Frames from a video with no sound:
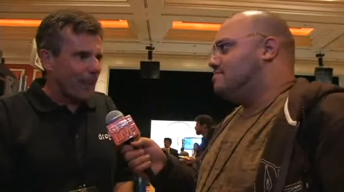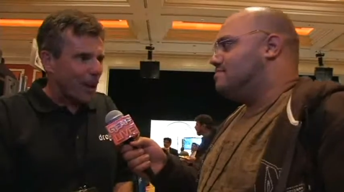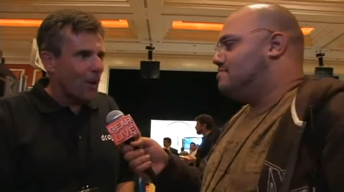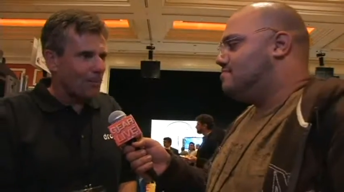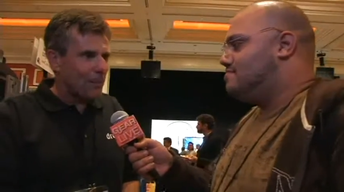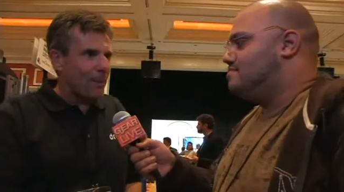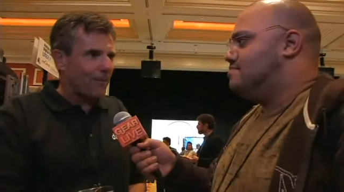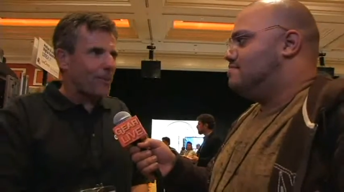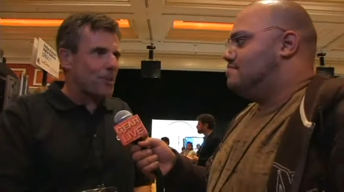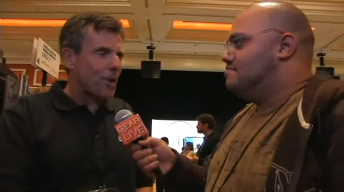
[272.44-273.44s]
Speaker 1: complement
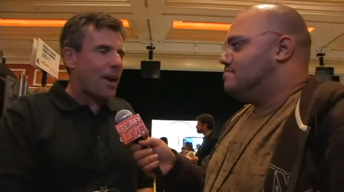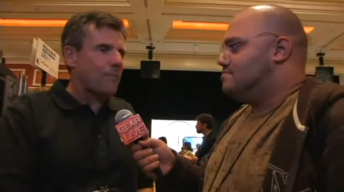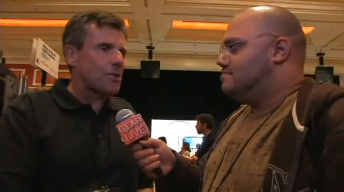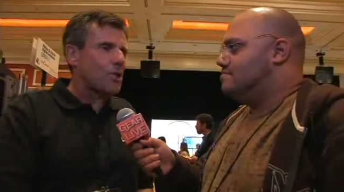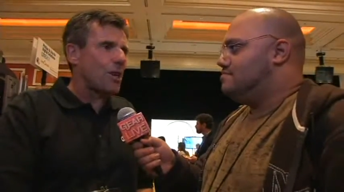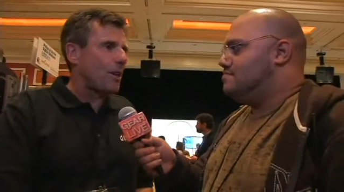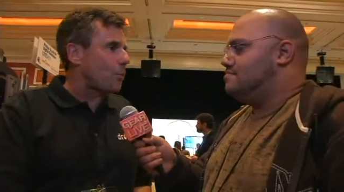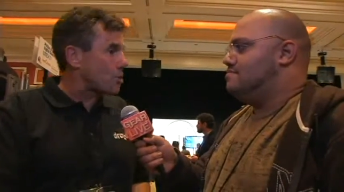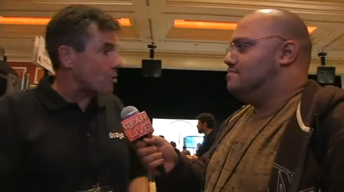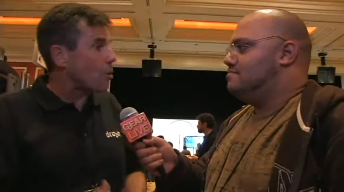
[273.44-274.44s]
for a Time Machine,
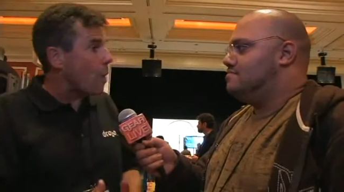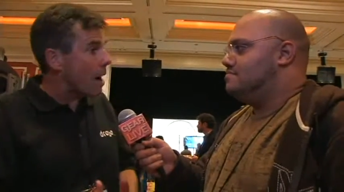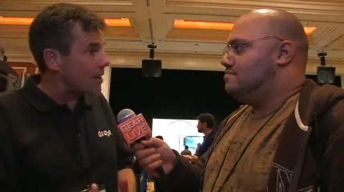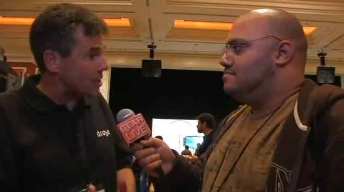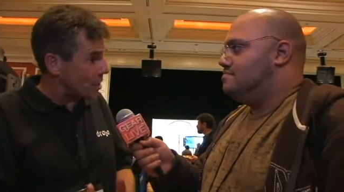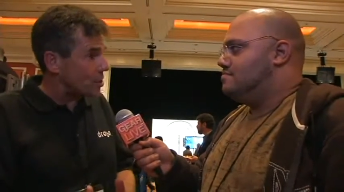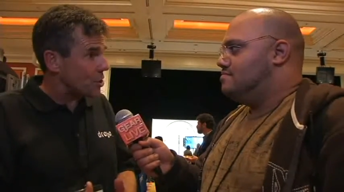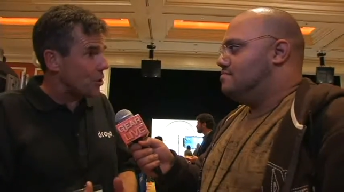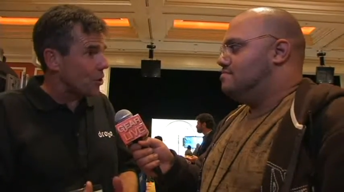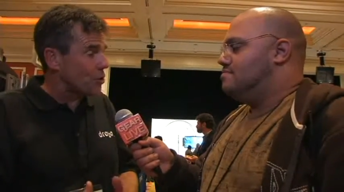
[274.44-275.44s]
which requires an
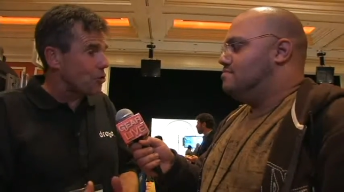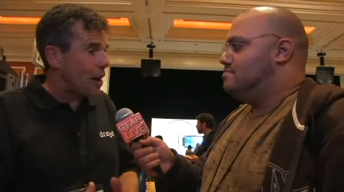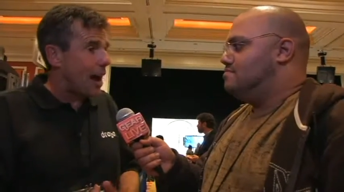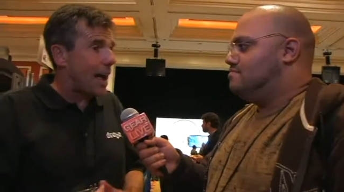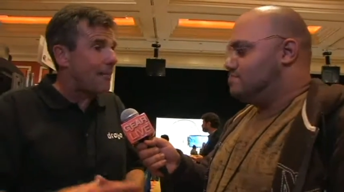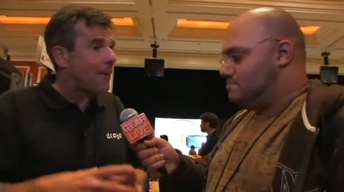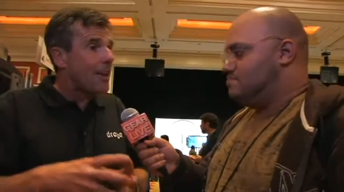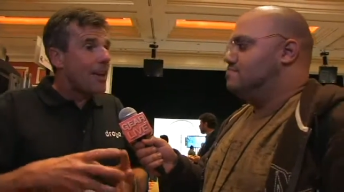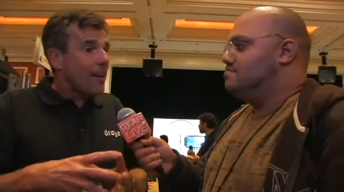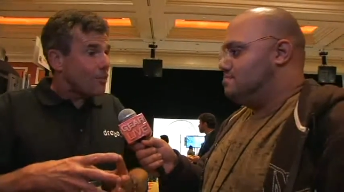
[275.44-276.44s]
external drive.
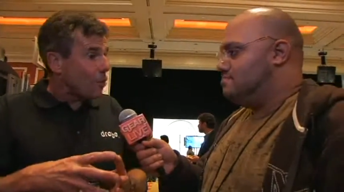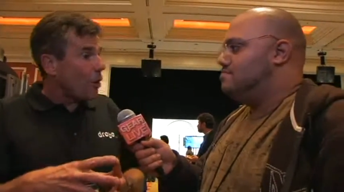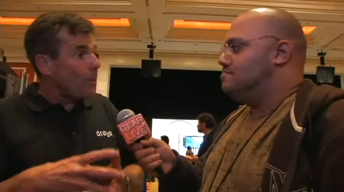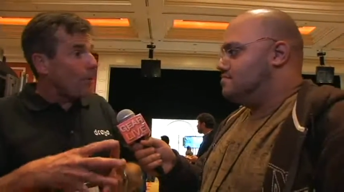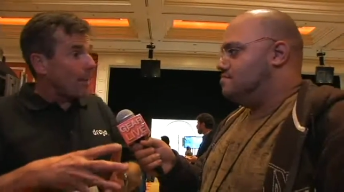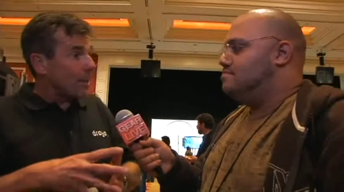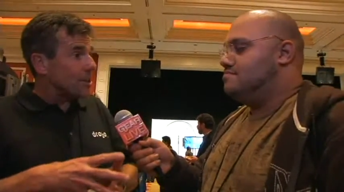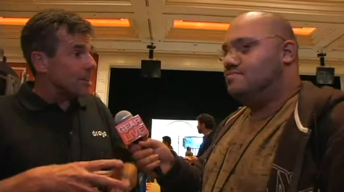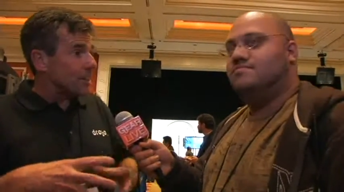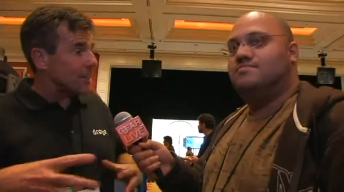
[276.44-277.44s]
Drobo,
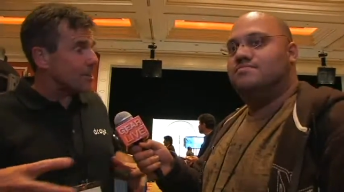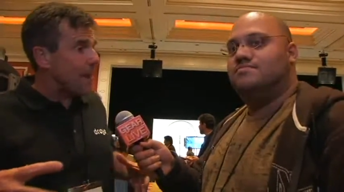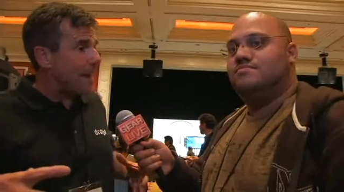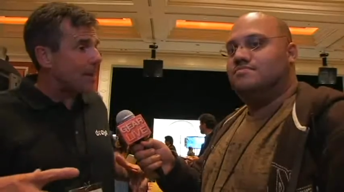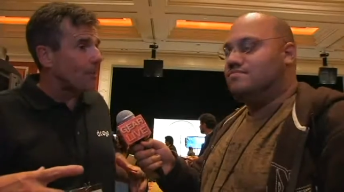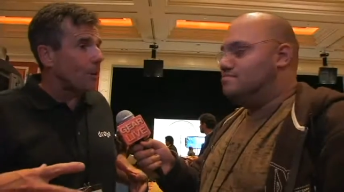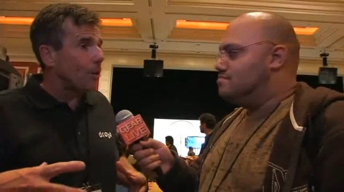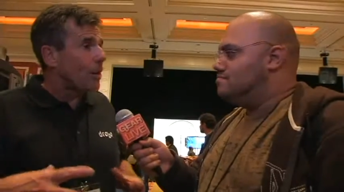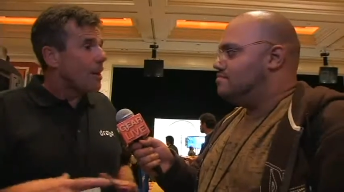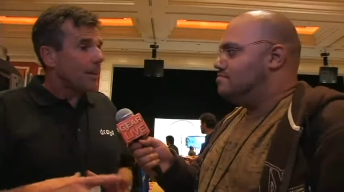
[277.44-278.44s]
because it's
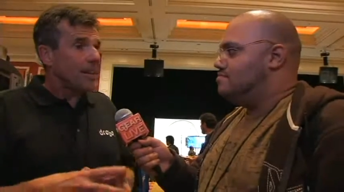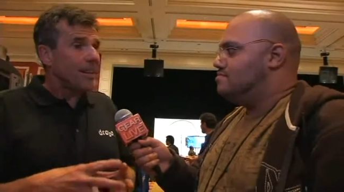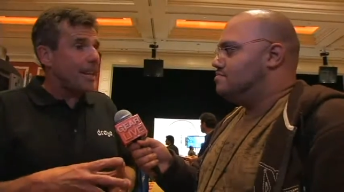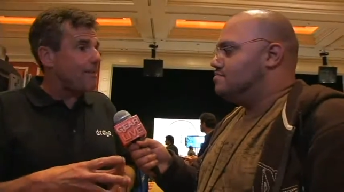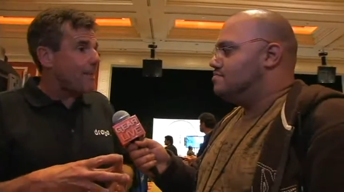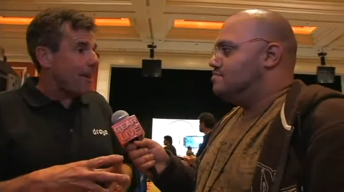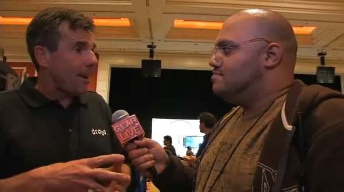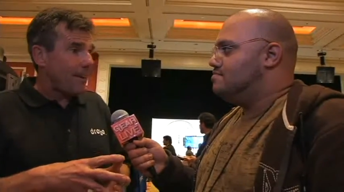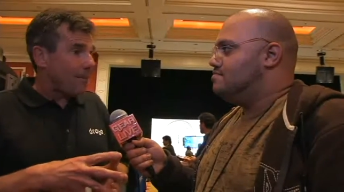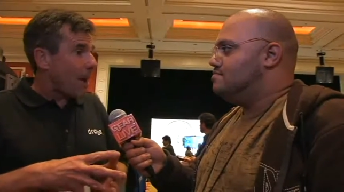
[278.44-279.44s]
expandable, can keep
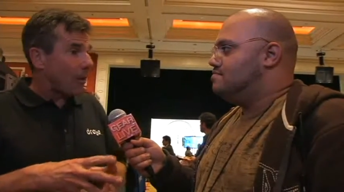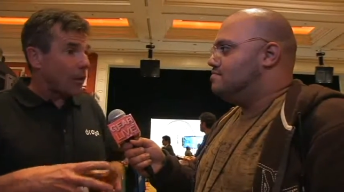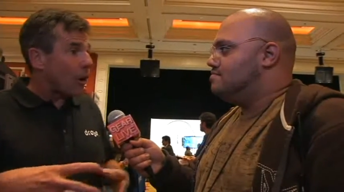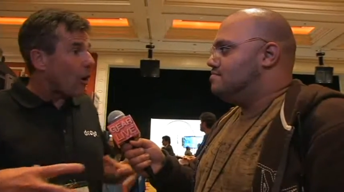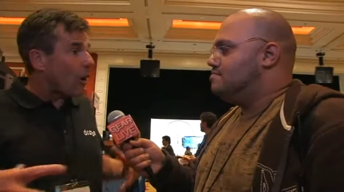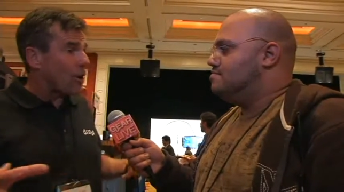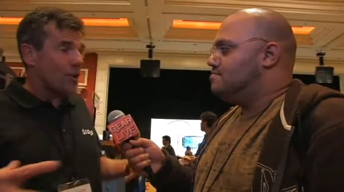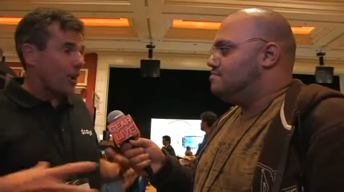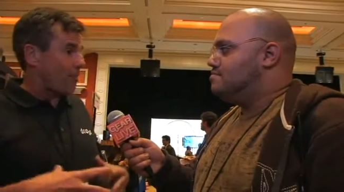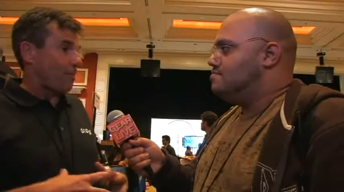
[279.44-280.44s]
an, a
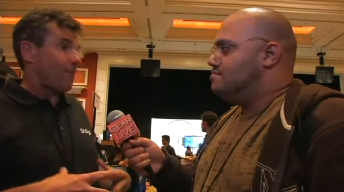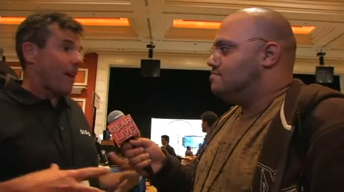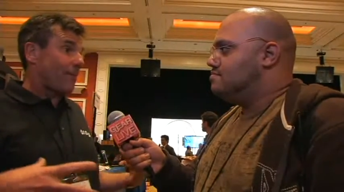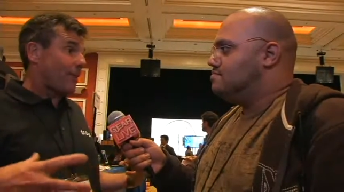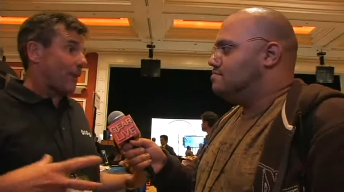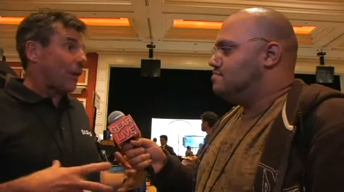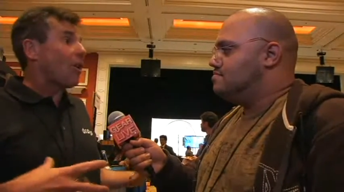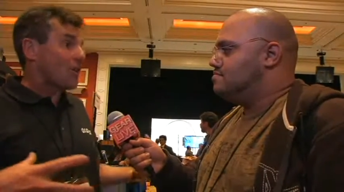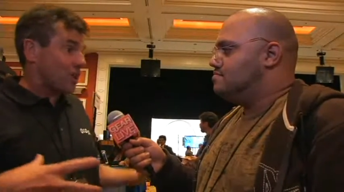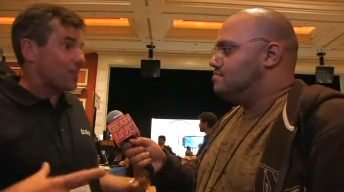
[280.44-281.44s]
large, uh, the
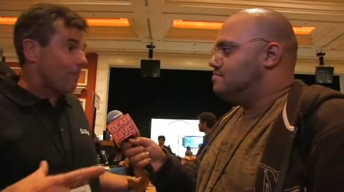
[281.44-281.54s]
largest